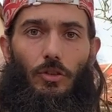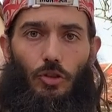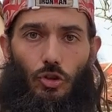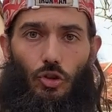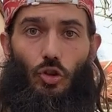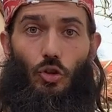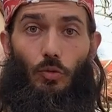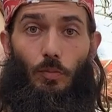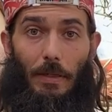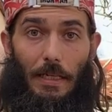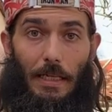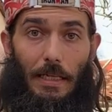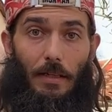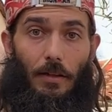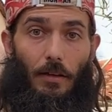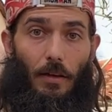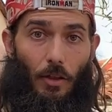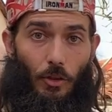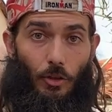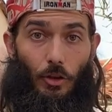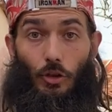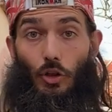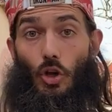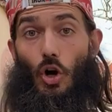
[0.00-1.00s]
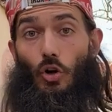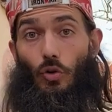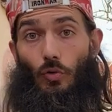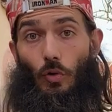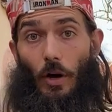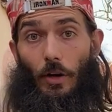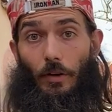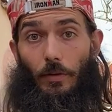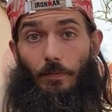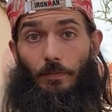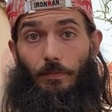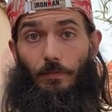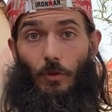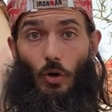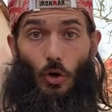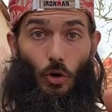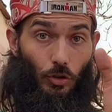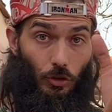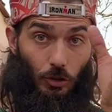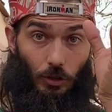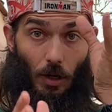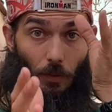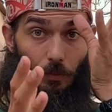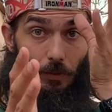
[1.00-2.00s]
should be the long run,
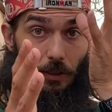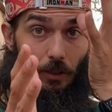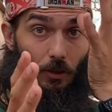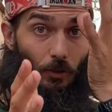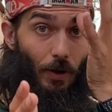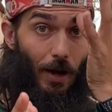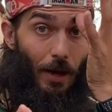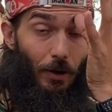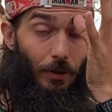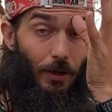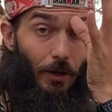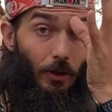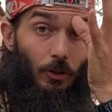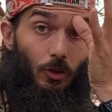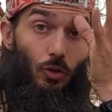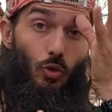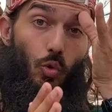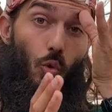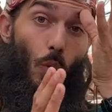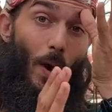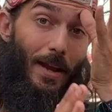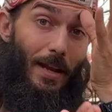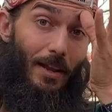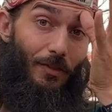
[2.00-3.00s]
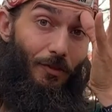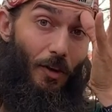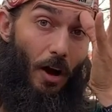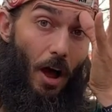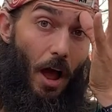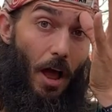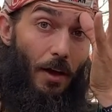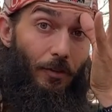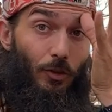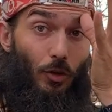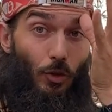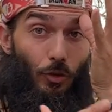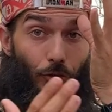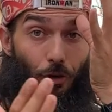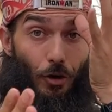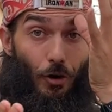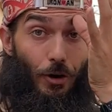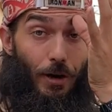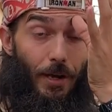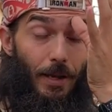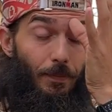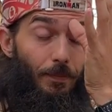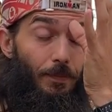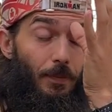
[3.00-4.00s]
or something around there, 25 to
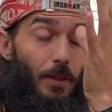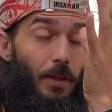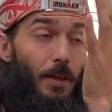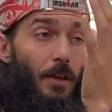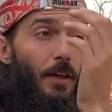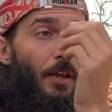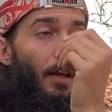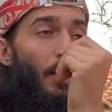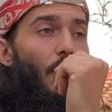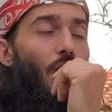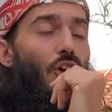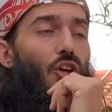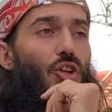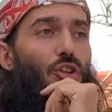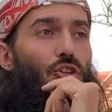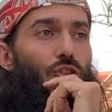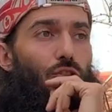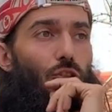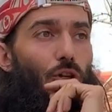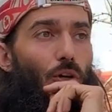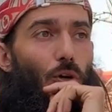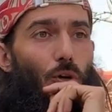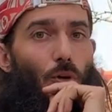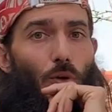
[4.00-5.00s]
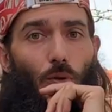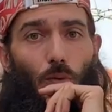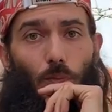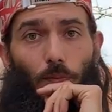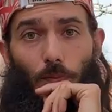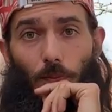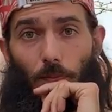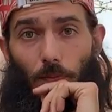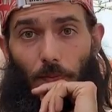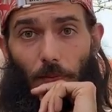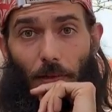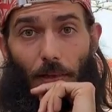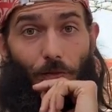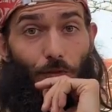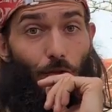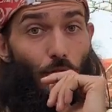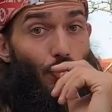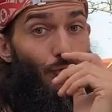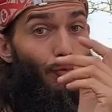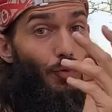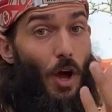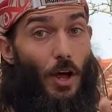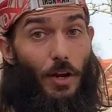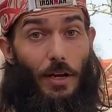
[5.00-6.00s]
30. So if
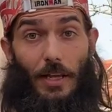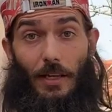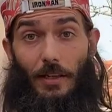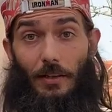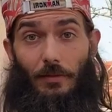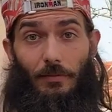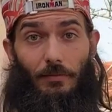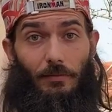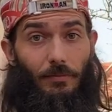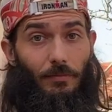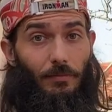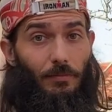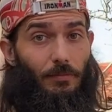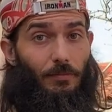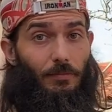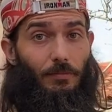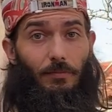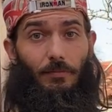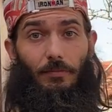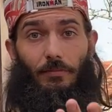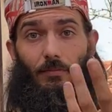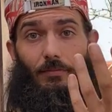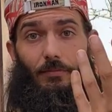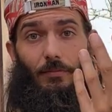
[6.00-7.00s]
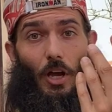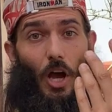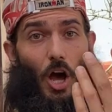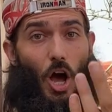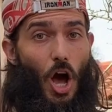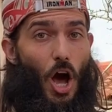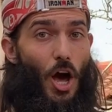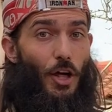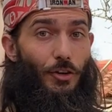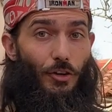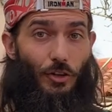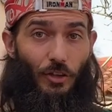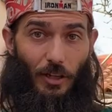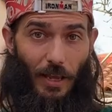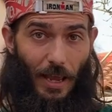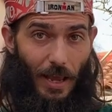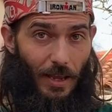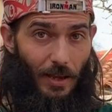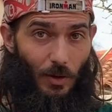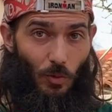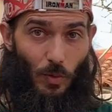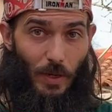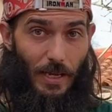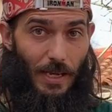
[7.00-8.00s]
you're running
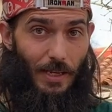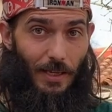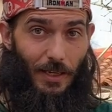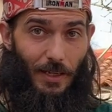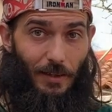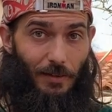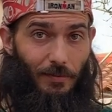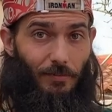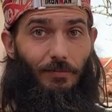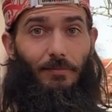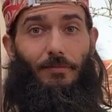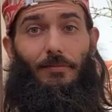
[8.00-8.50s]
100K a week,